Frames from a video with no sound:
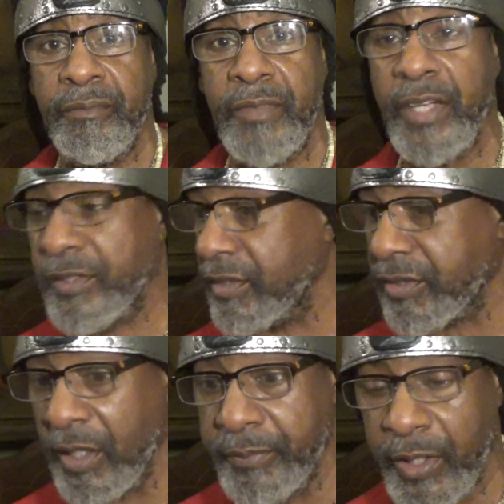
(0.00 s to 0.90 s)
Not
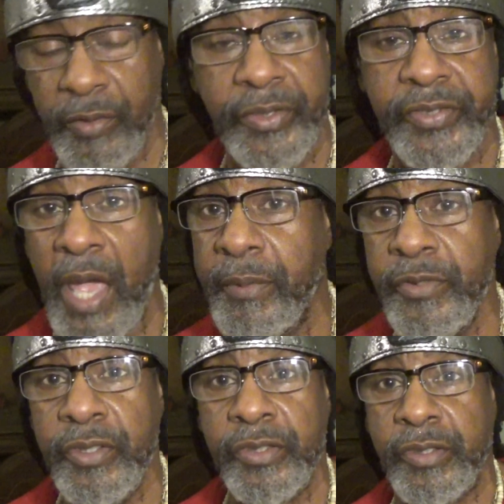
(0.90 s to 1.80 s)
just someday on the Sabbath,
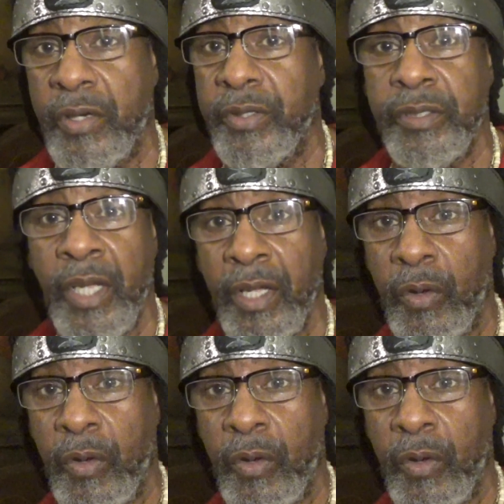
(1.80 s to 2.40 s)
you just turn it,